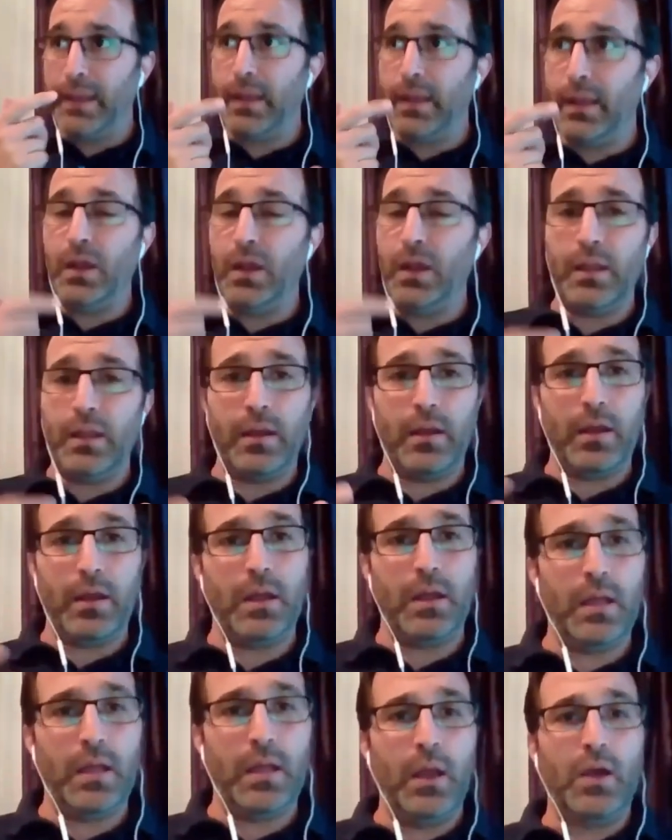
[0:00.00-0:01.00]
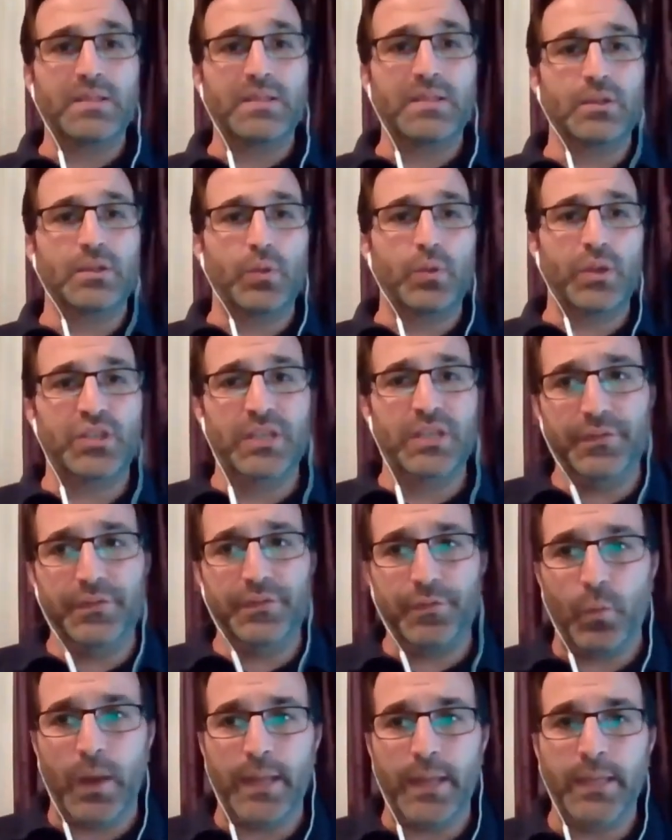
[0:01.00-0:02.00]
I uh, I'll ask the question a
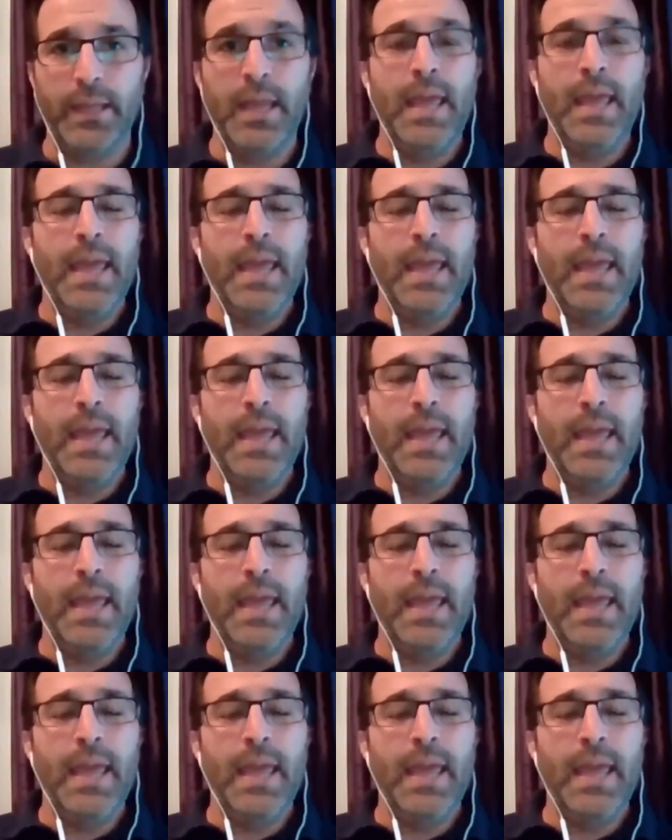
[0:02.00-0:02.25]
different way: